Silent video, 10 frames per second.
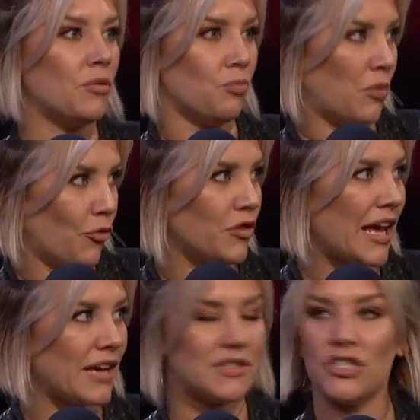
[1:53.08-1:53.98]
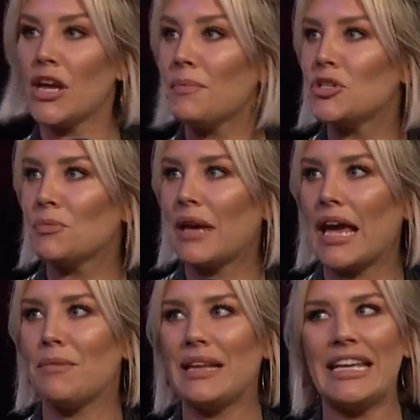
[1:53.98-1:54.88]
before the AFC Championship
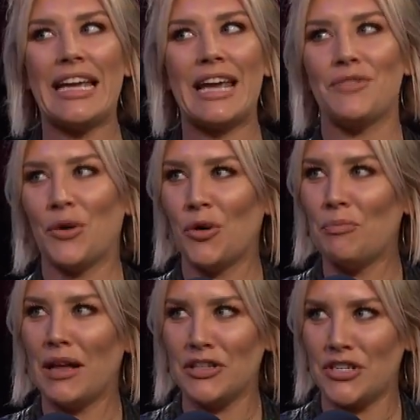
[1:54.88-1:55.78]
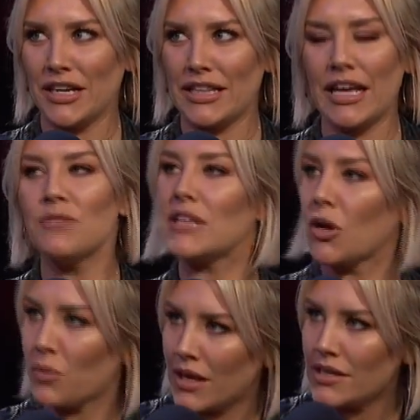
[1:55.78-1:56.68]
game, and he gave the whole Belichick thing. I was like, "Are
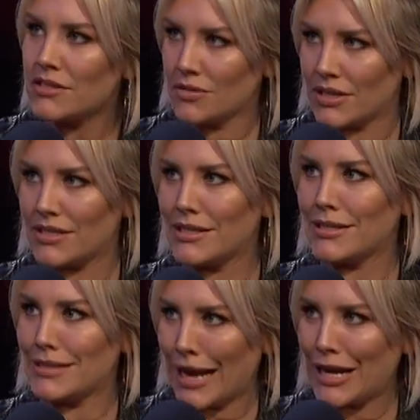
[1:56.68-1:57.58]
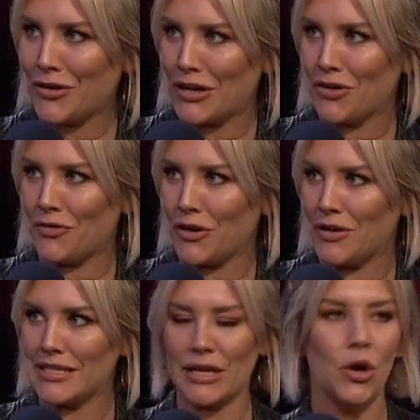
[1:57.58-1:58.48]
we going to do this the entire interview?" Yeah. And
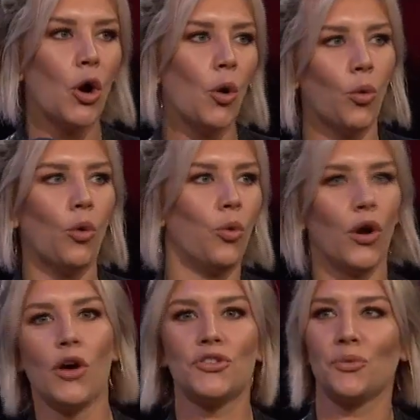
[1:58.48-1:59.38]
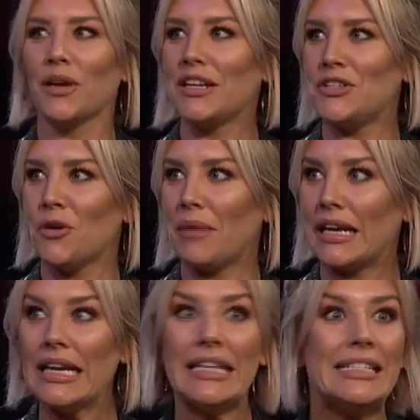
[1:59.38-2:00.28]
he's like, "Well, what else are we going to do?" I'm like,
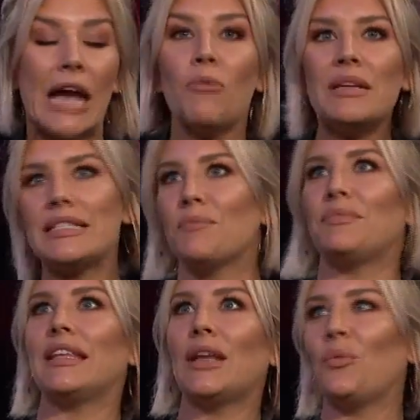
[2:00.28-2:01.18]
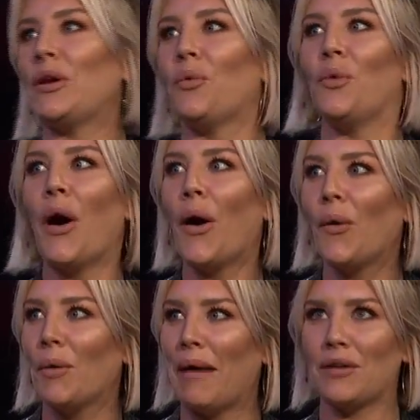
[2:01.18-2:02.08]
tell me something that we don't know
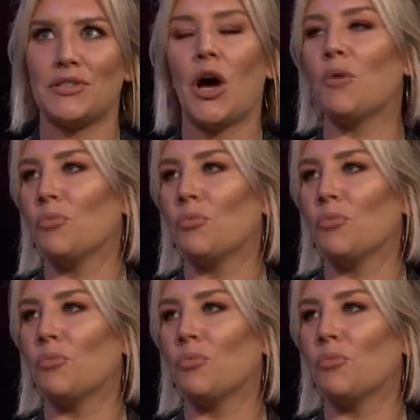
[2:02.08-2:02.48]
about Tom